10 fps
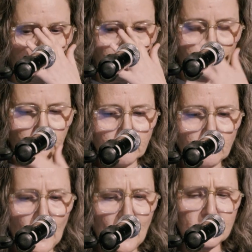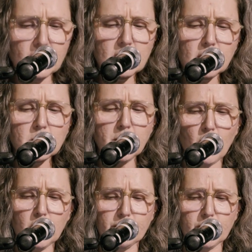I think it can be
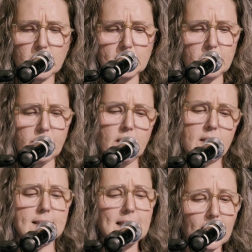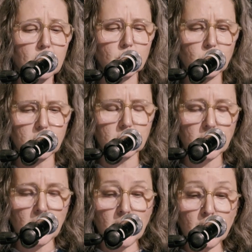hard for us living in a secular world
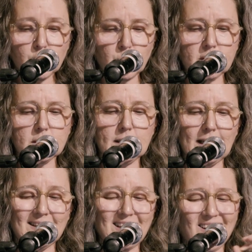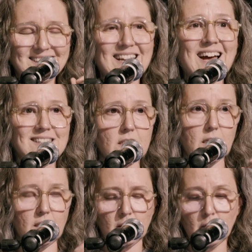to understand the audacity